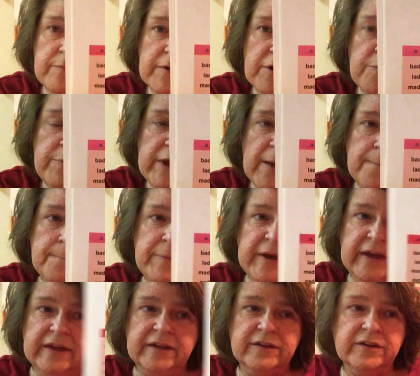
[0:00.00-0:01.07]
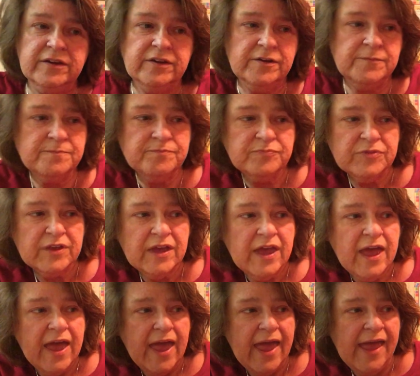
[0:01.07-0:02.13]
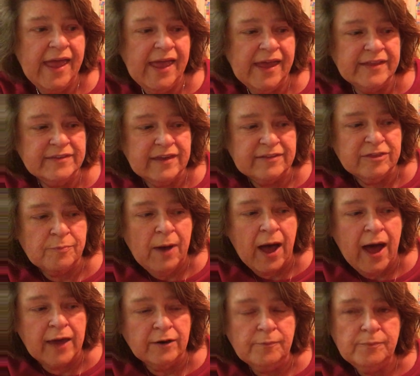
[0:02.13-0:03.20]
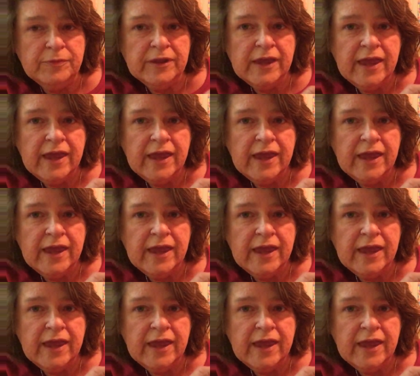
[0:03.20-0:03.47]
Could be a bid. And at the bottom,